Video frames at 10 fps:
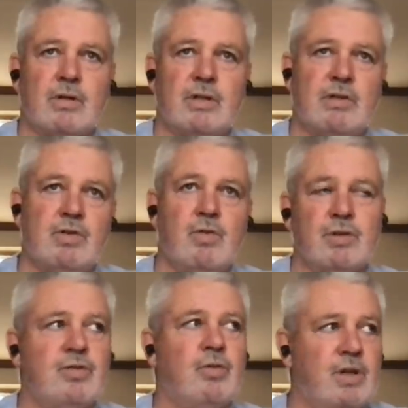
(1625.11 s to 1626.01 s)
You talk
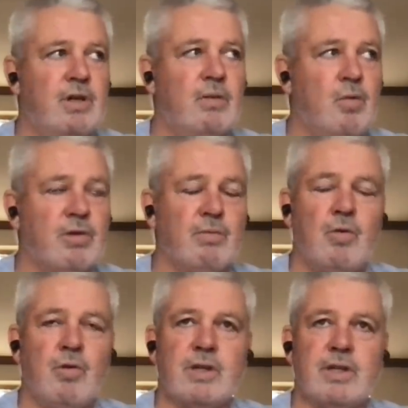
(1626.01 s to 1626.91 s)
the talk. You got to walk the
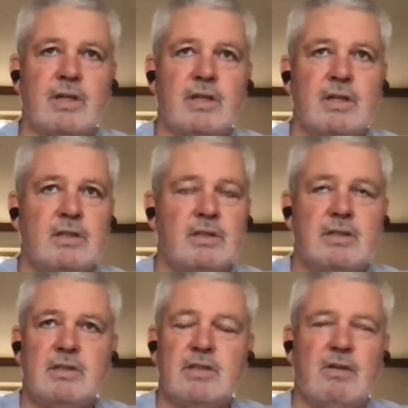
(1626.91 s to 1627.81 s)
walk. And
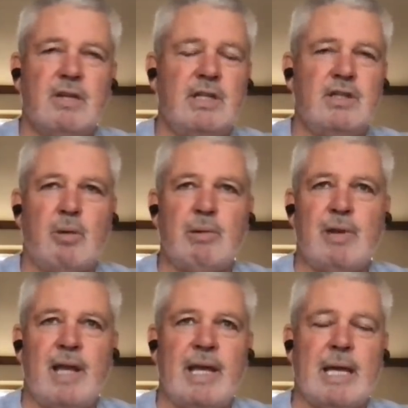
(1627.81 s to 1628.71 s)
so any time a
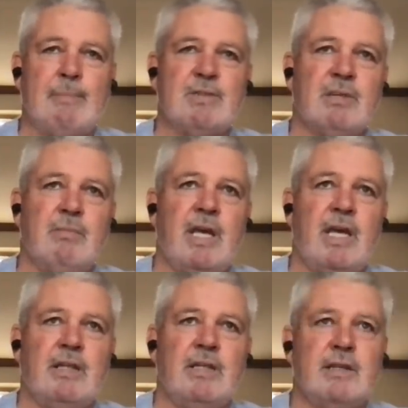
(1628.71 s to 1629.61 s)
player comes to me
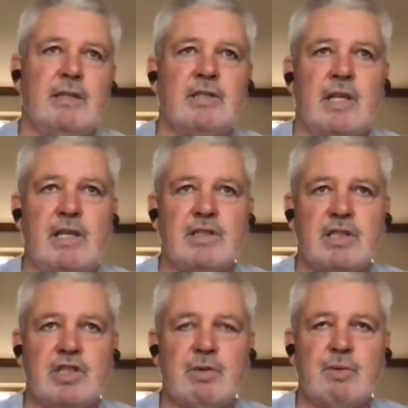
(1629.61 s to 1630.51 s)
and there's, there's
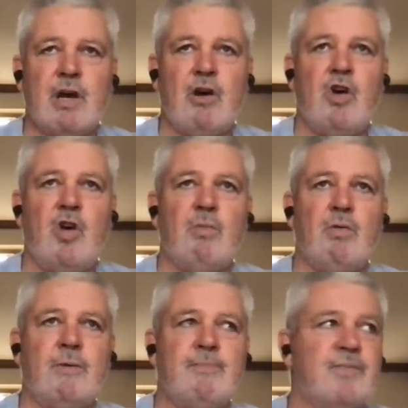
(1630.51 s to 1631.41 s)
an issue at home,
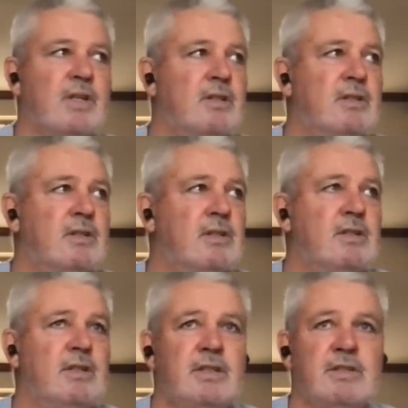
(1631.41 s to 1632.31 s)
or
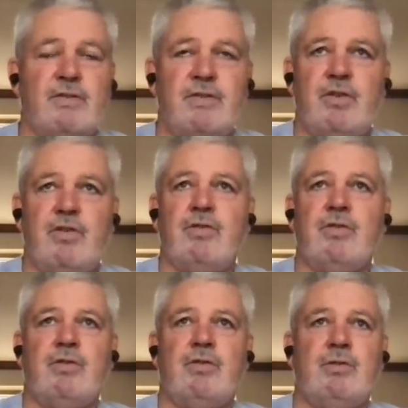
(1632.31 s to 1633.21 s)
there's a
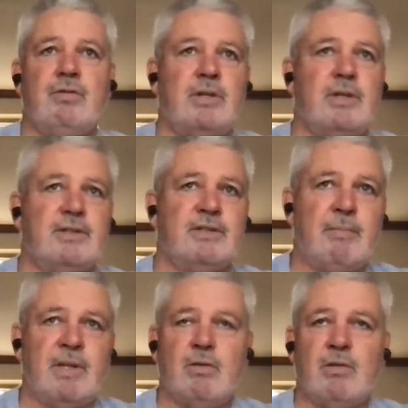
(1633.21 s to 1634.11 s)
funeral or
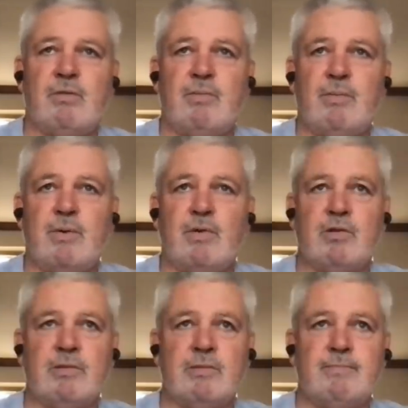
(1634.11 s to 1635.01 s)
something, or
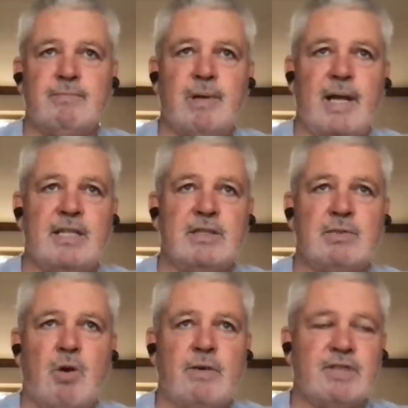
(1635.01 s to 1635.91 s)
or a player's
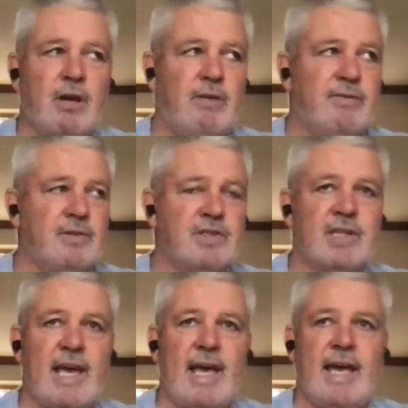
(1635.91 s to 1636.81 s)
wife's going for a
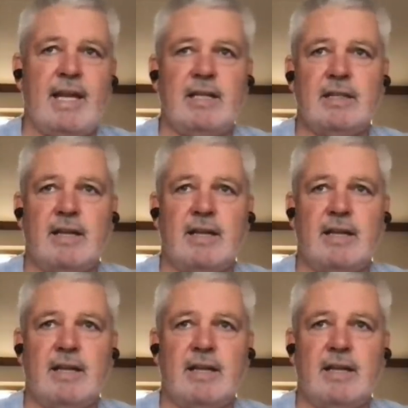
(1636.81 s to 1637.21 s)
scan.